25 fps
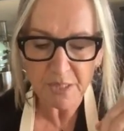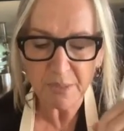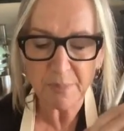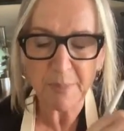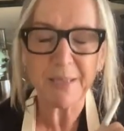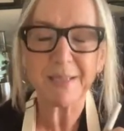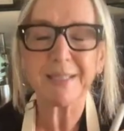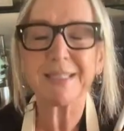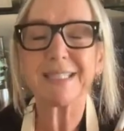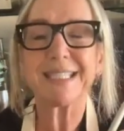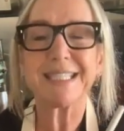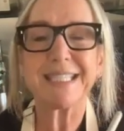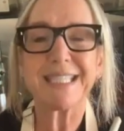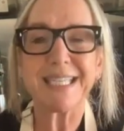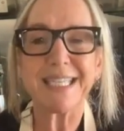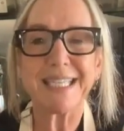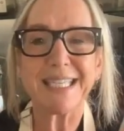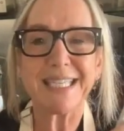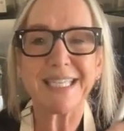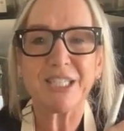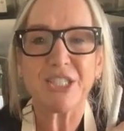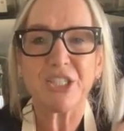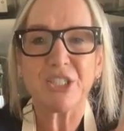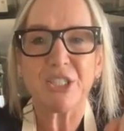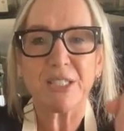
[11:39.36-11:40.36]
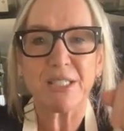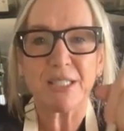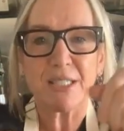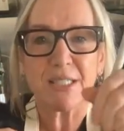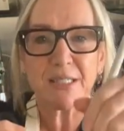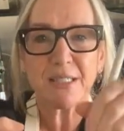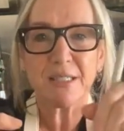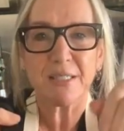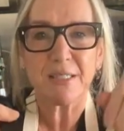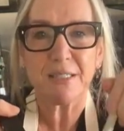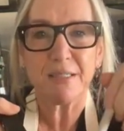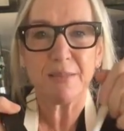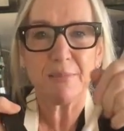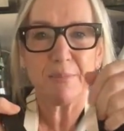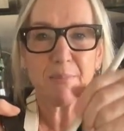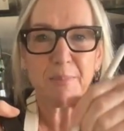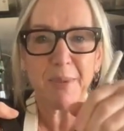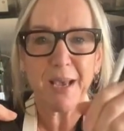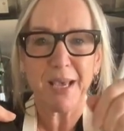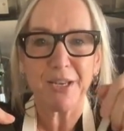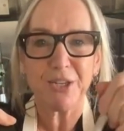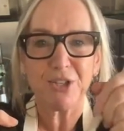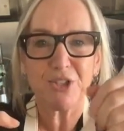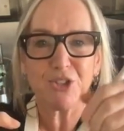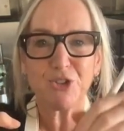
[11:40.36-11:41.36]
Smells delicious.
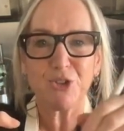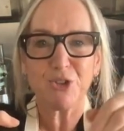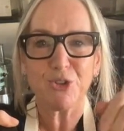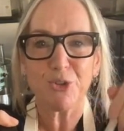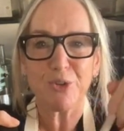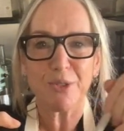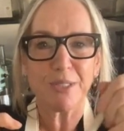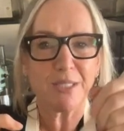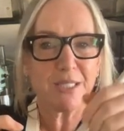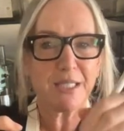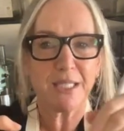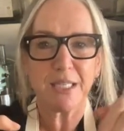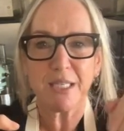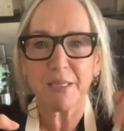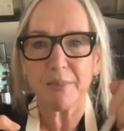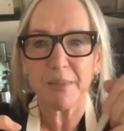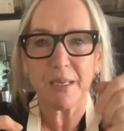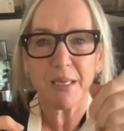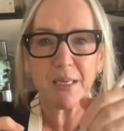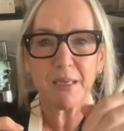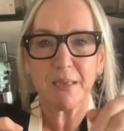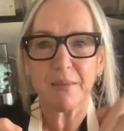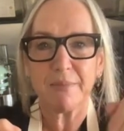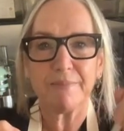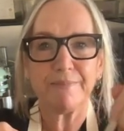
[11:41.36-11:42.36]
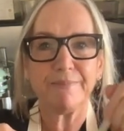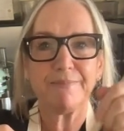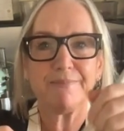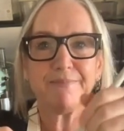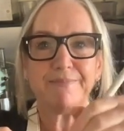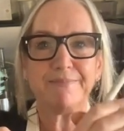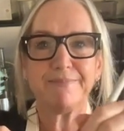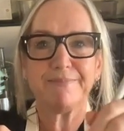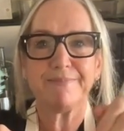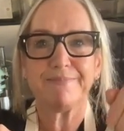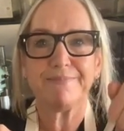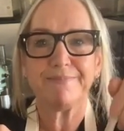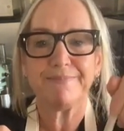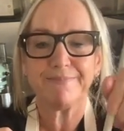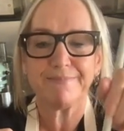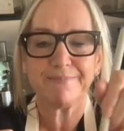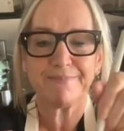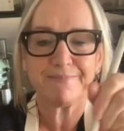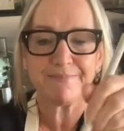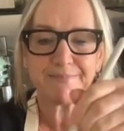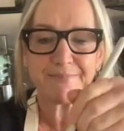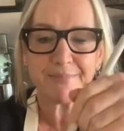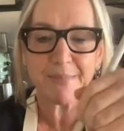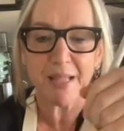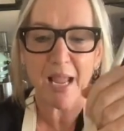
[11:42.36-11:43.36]
Butter, sugar and cinnamon.
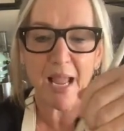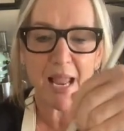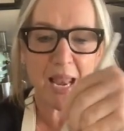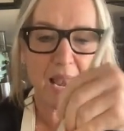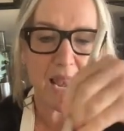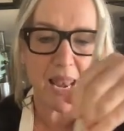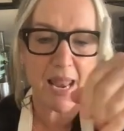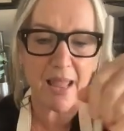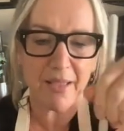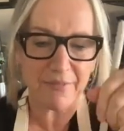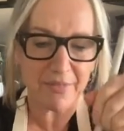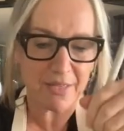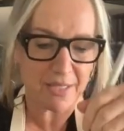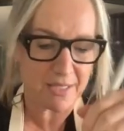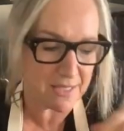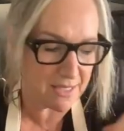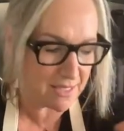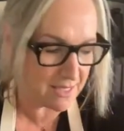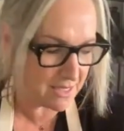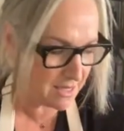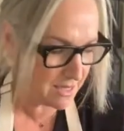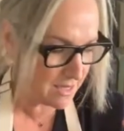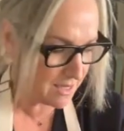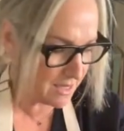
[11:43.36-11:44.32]
I love it.